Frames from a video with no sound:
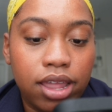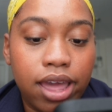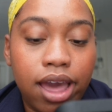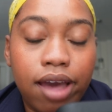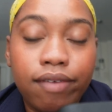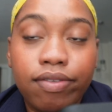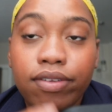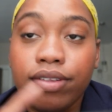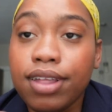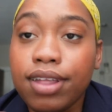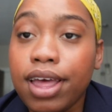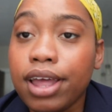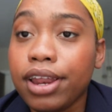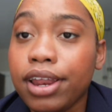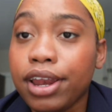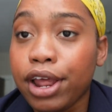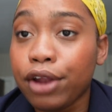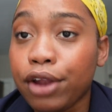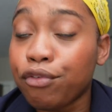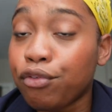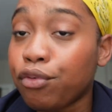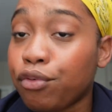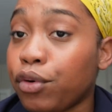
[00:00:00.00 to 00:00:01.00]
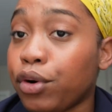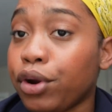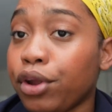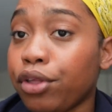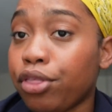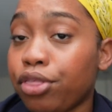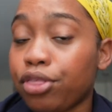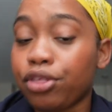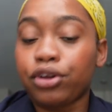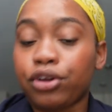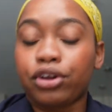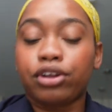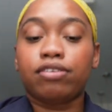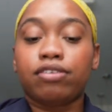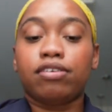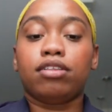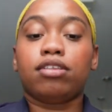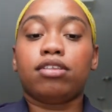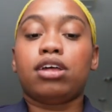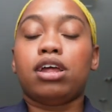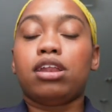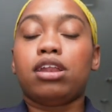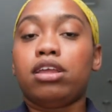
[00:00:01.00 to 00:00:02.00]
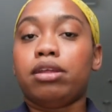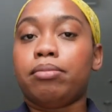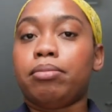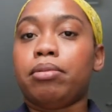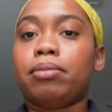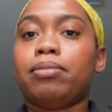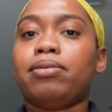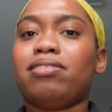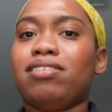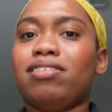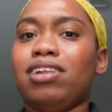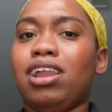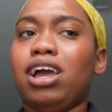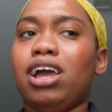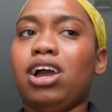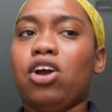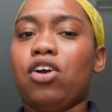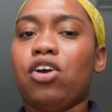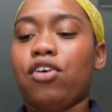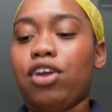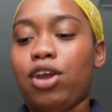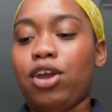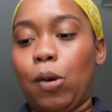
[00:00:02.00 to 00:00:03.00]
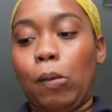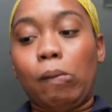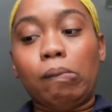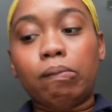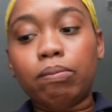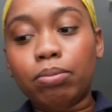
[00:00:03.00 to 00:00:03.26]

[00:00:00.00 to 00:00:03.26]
You have to sign in at 4.30, so I need mommy to like hurry up.